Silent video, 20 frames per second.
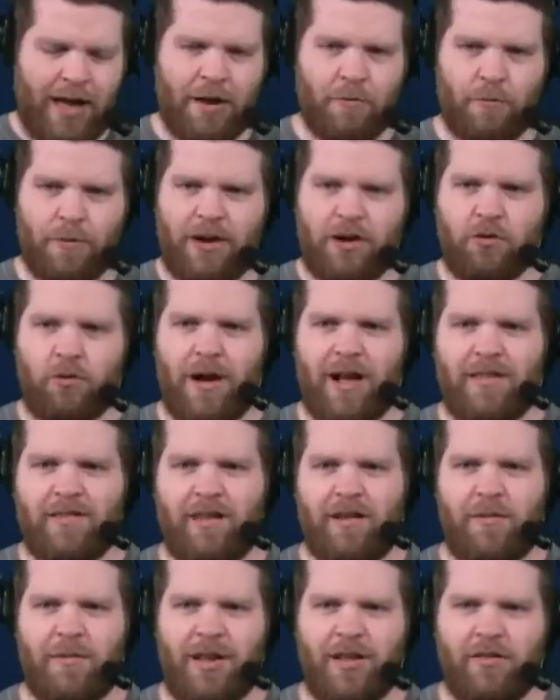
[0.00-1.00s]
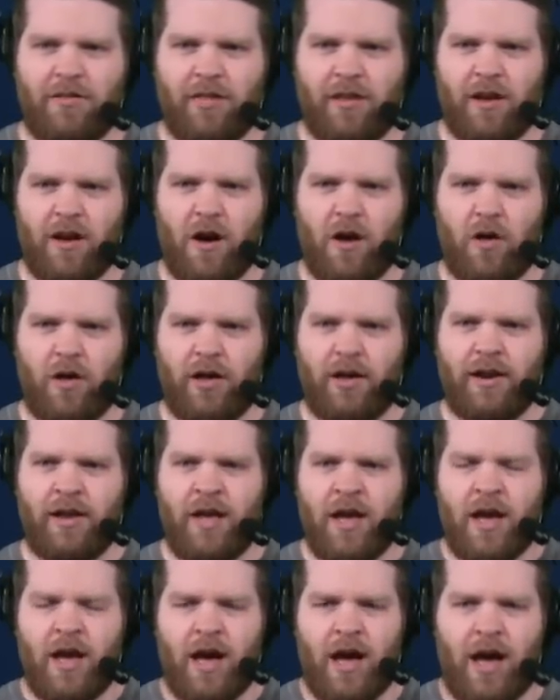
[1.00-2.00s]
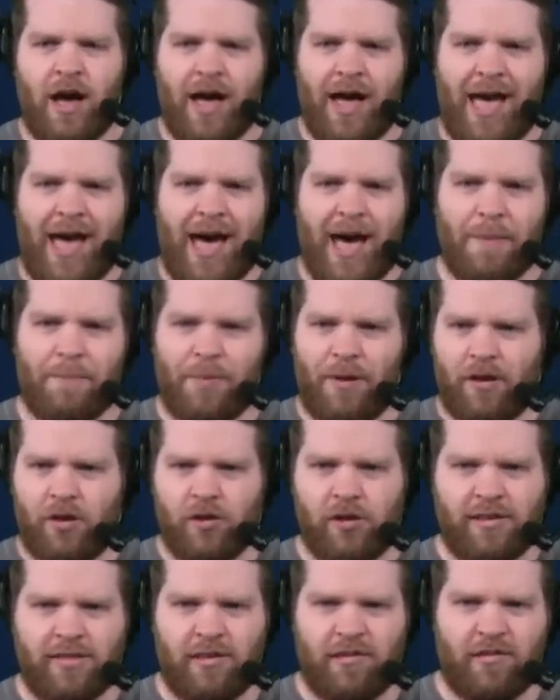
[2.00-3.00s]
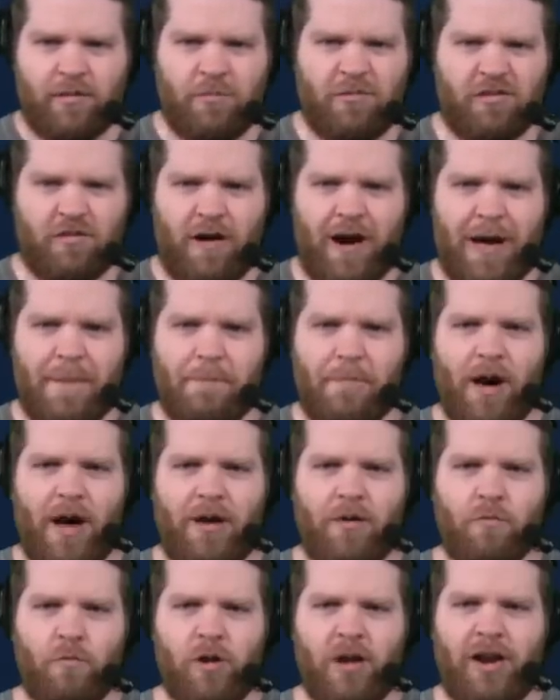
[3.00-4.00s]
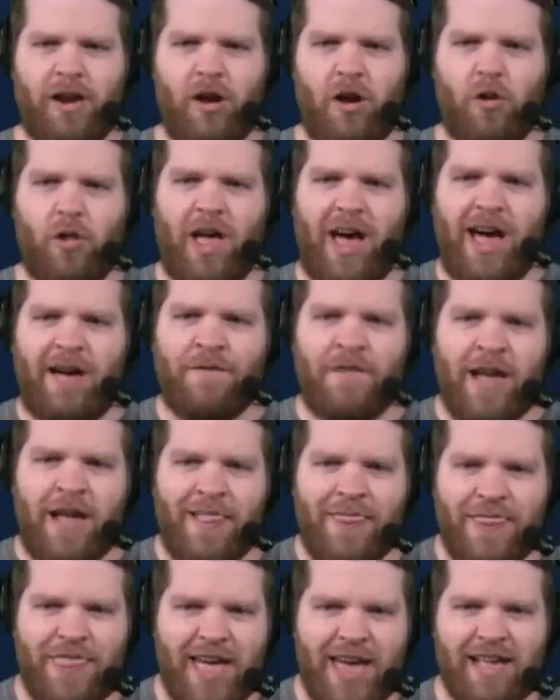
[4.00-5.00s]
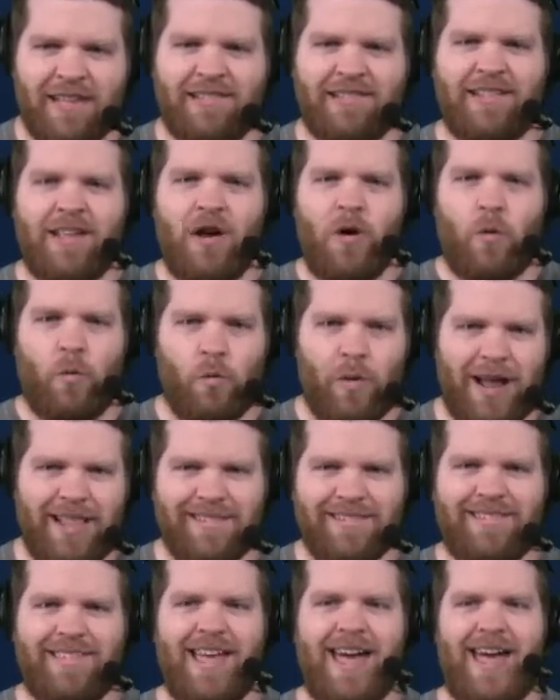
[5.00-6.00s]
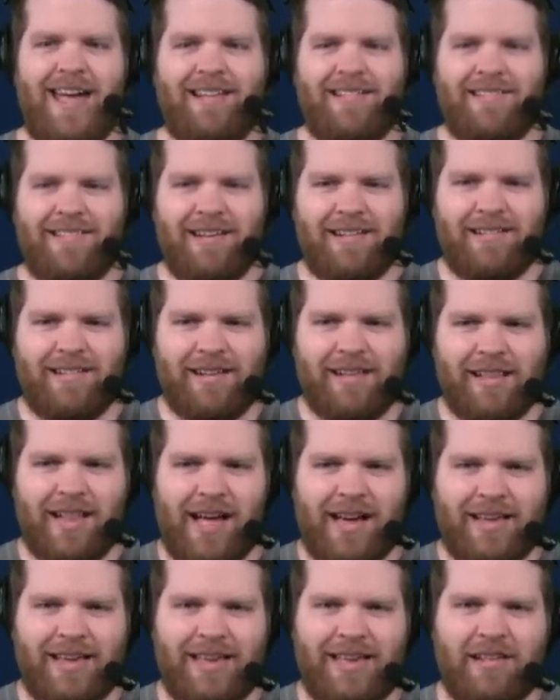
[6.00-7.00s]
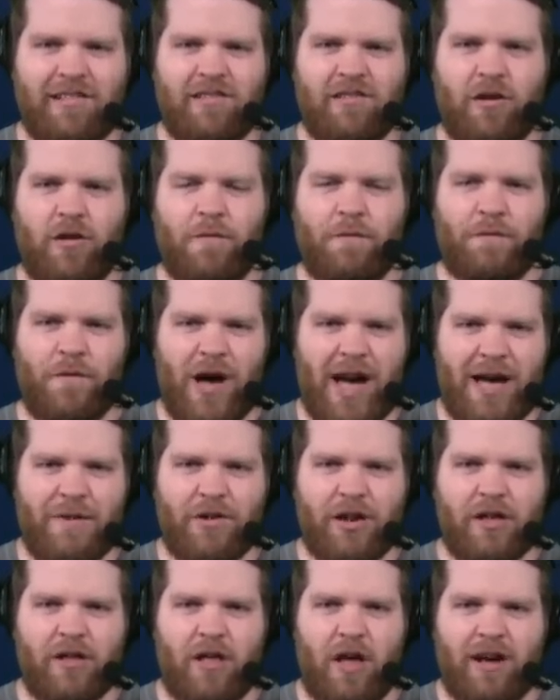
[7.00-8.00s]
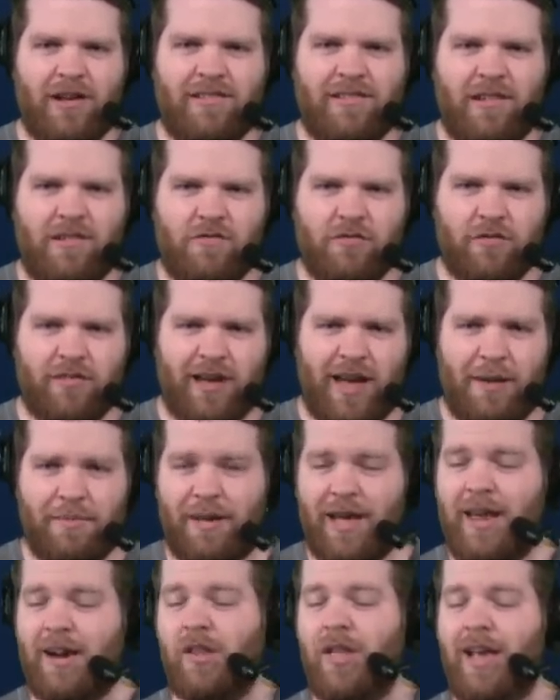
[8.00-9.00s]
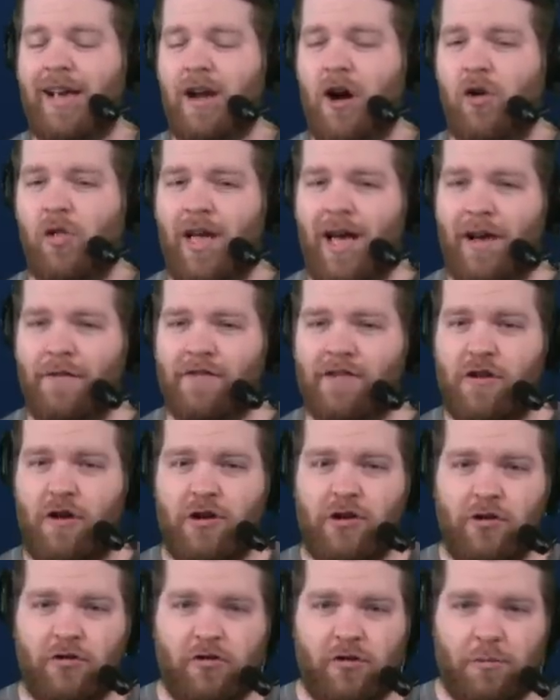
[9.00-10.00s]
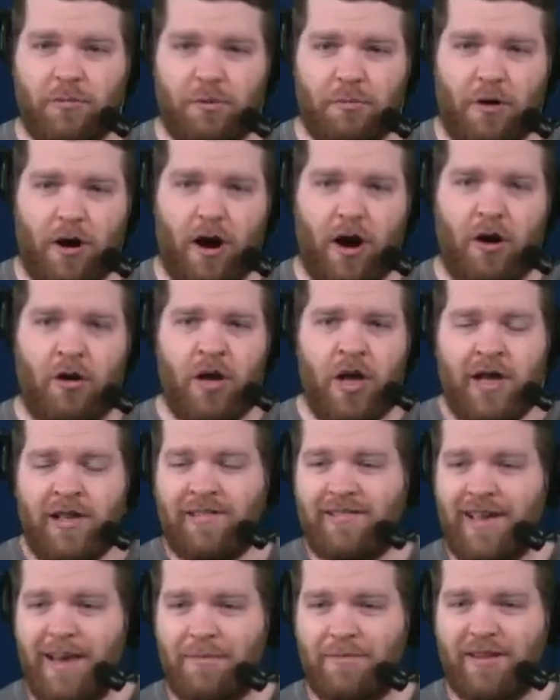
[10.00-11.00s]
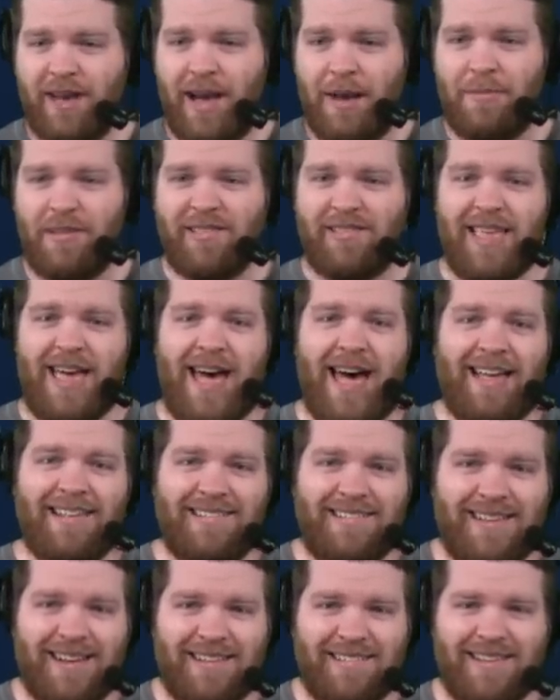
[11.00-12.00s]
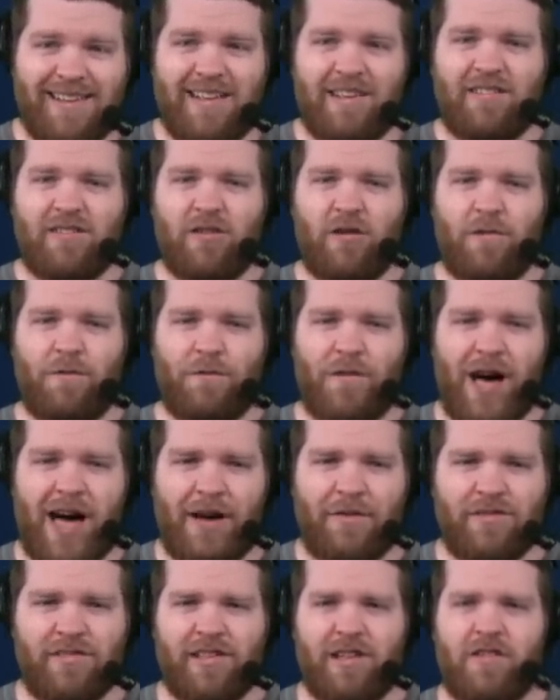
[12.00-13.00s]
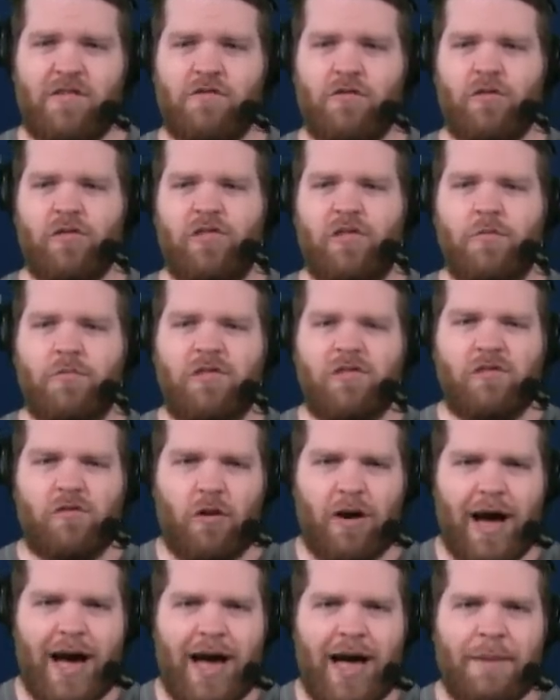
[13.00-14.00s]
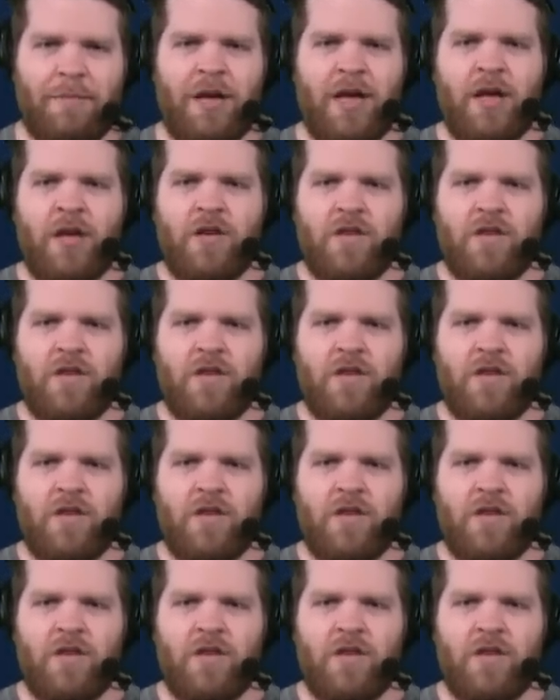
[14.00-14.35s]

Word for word: it redirected me to the call in uh, app. Click the subscribe button. We're going to go live this Wednesday, 6 o'clock Eastern, 5 o'clock Central Time. Kind of like our live show on YouTube tomorrow, same time as that. 6 Eastern, 5 Central. Subscribe.